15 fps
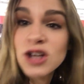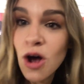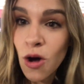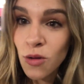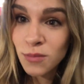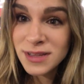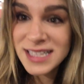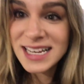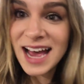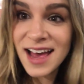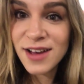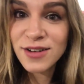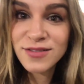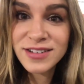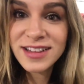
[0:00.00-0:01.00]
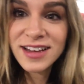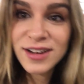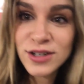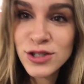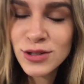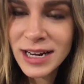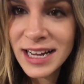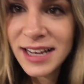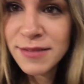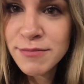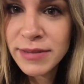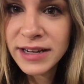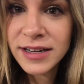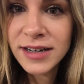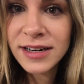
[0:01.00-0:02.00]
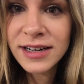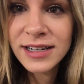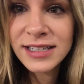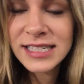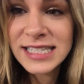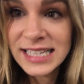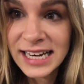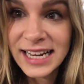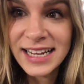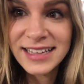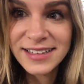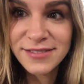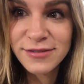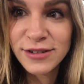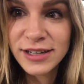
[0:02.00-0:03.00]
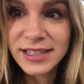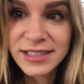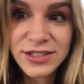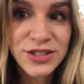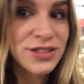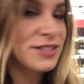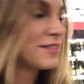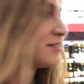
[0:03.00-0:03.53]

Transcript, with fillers: a homeless guy over there drinking beer, sitting in the fridge.